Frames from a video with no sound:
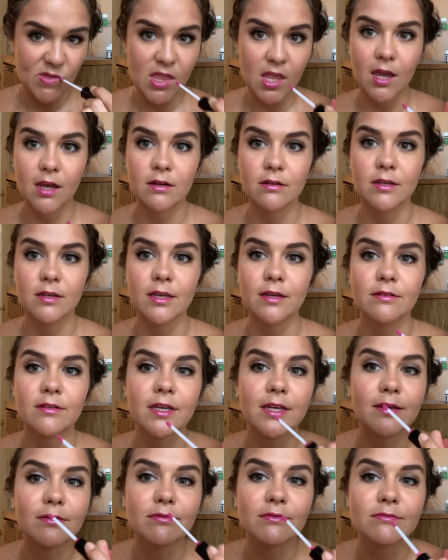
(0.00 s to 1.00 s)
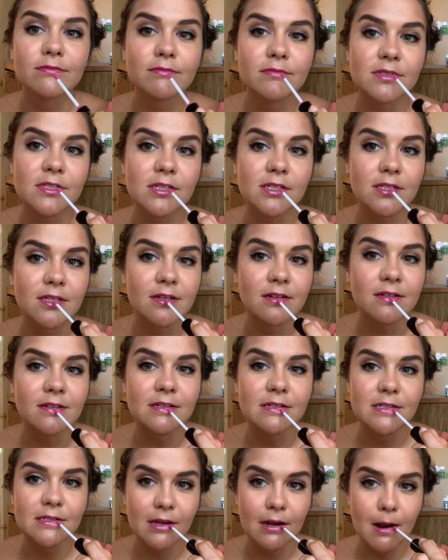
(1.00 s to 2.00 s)
I don't get like detailed. I
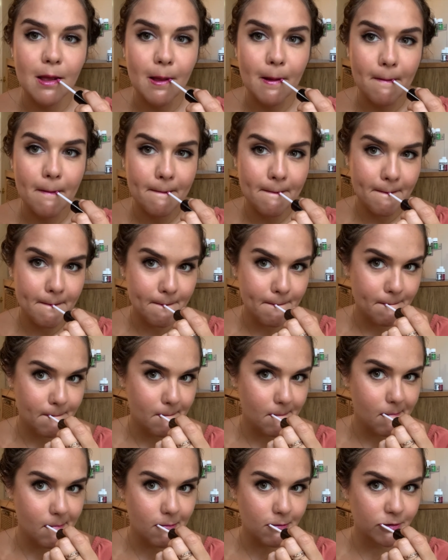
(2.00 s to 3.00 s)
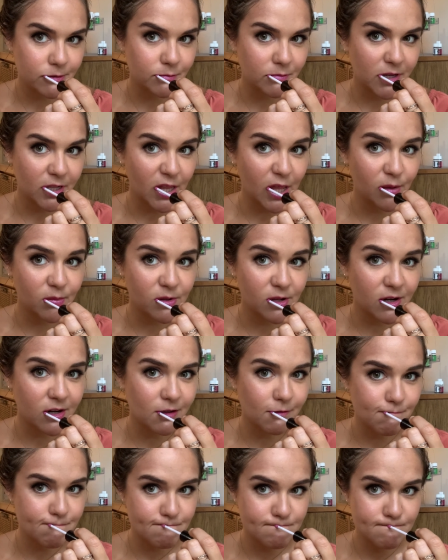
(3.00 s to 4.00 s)
just kind of close my lips on it